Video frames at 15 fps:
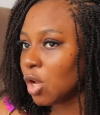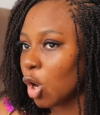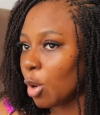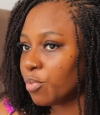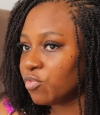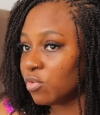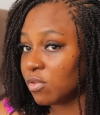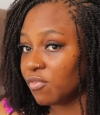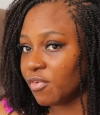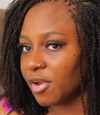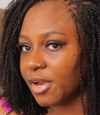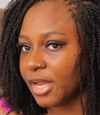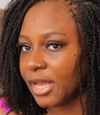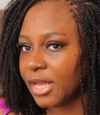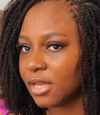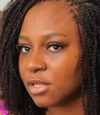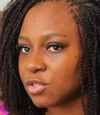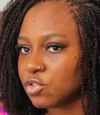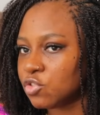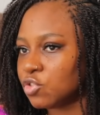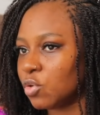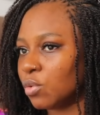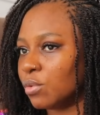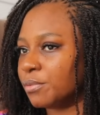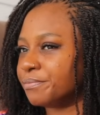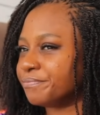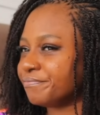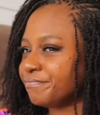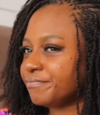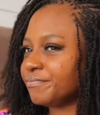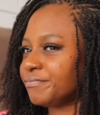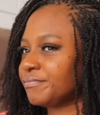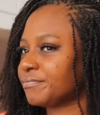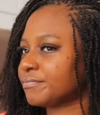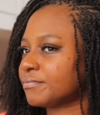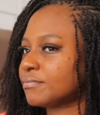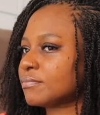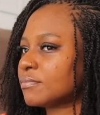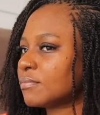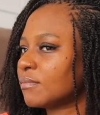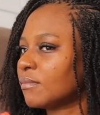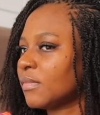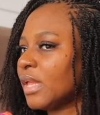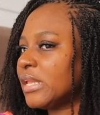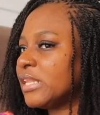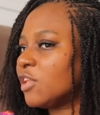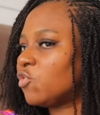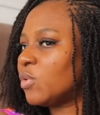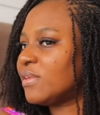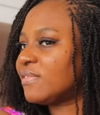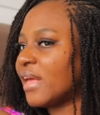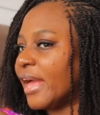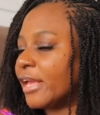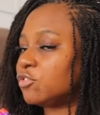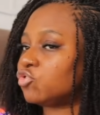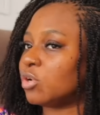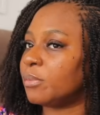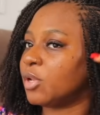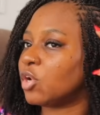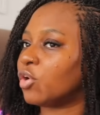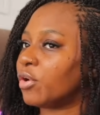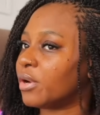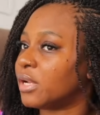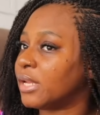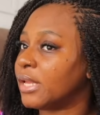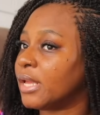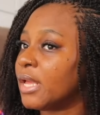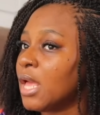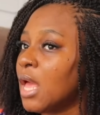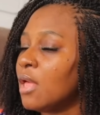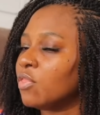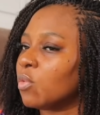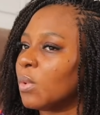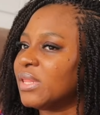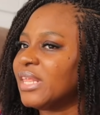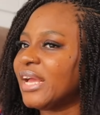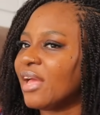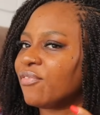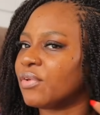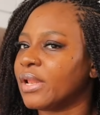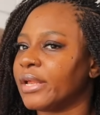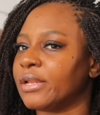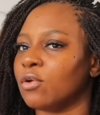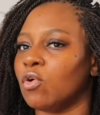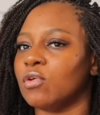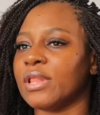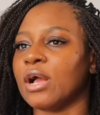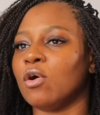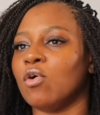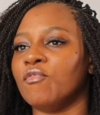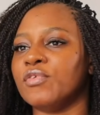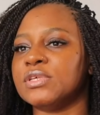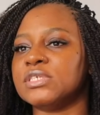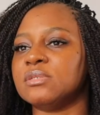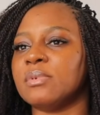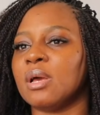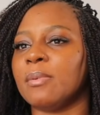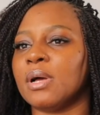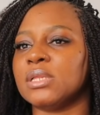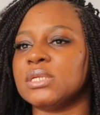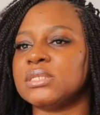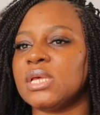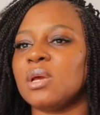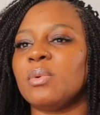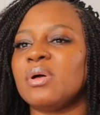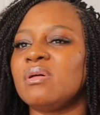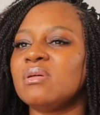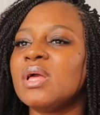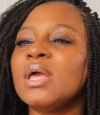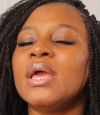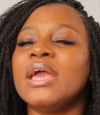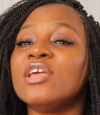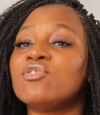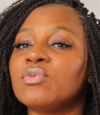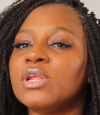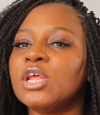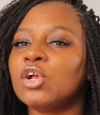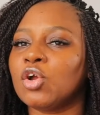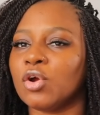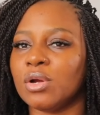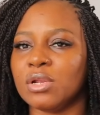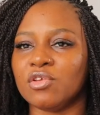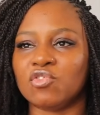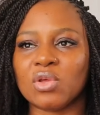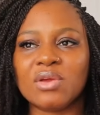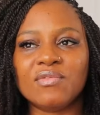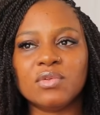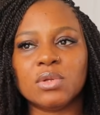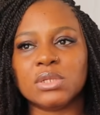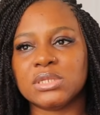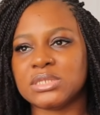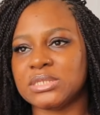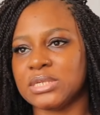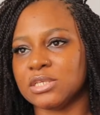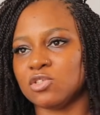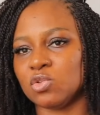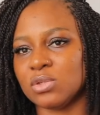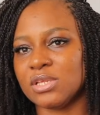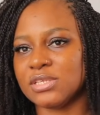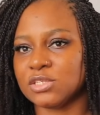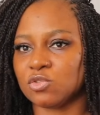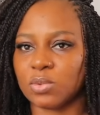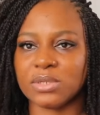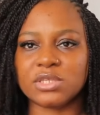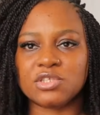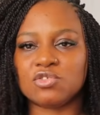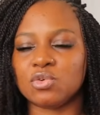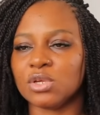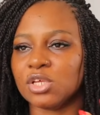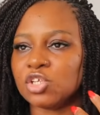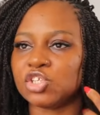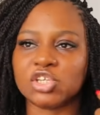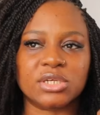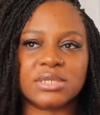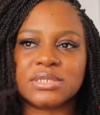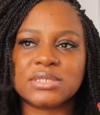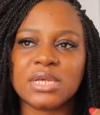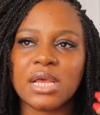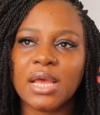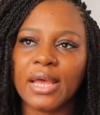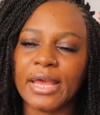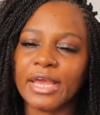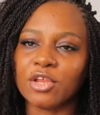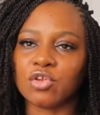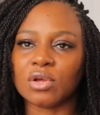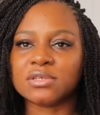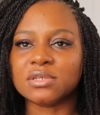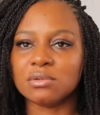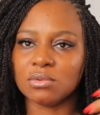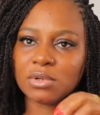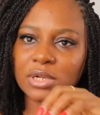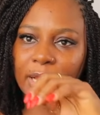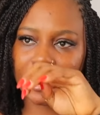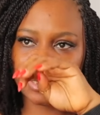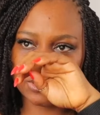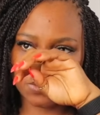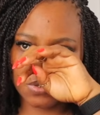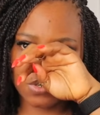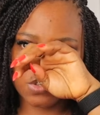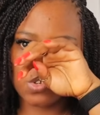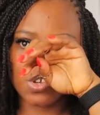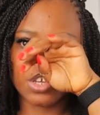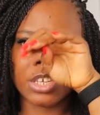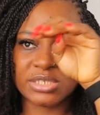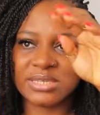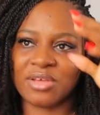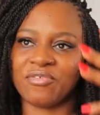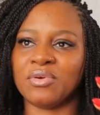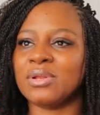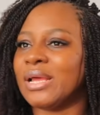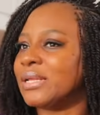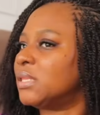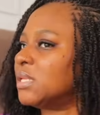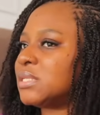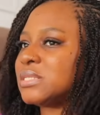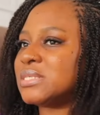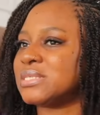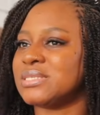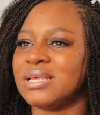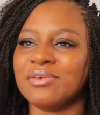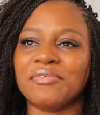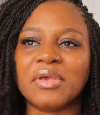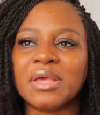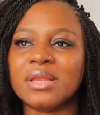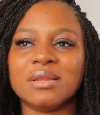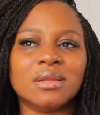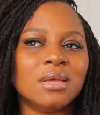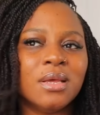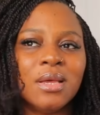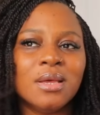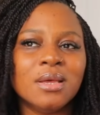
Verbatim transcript: up to the very end, so the twists are extremely curly. The one thing I feel like that confuses me about this, well, it's really curly. So even though this is a, this is twenty-two inches, it doesn't look like it's twenty-two inches. I feel like this is giving